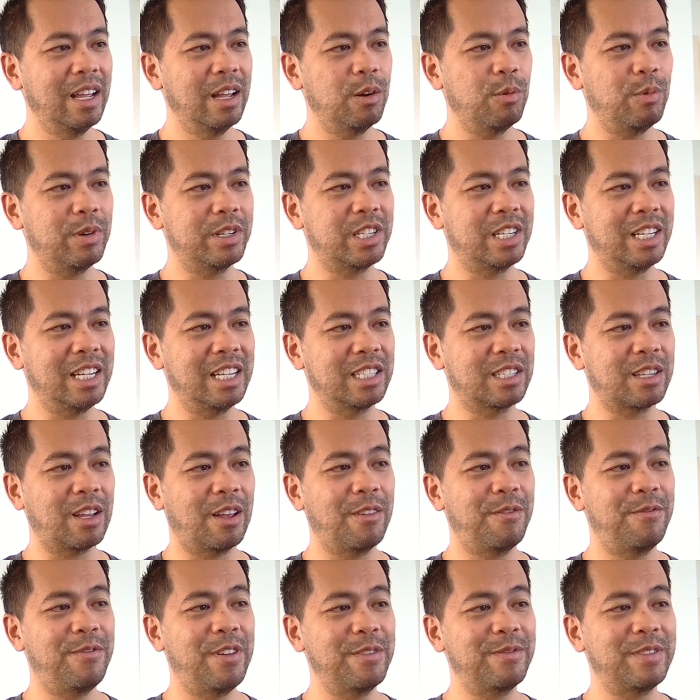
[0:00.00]
which is
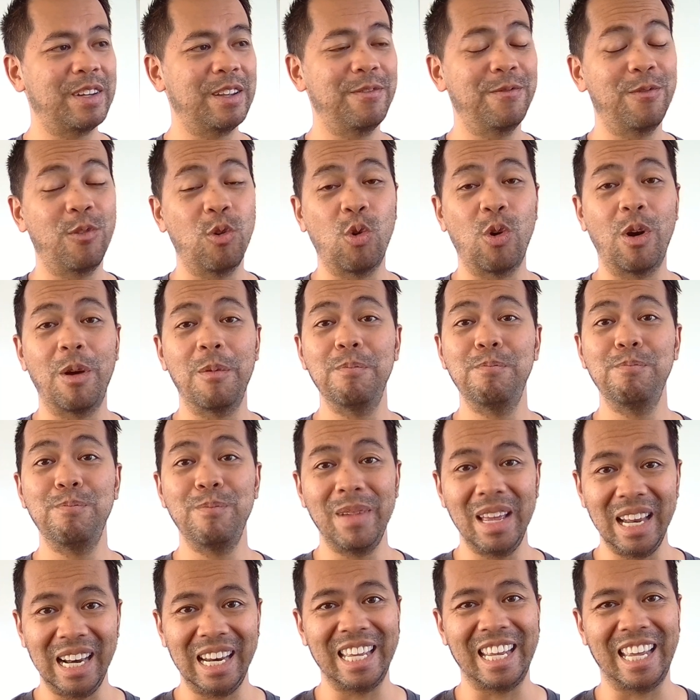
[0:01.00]
54
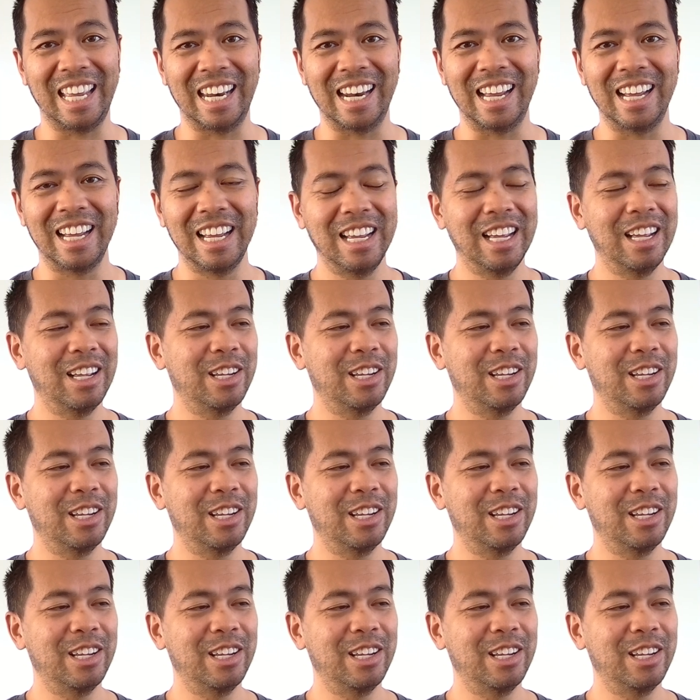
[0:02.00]
million.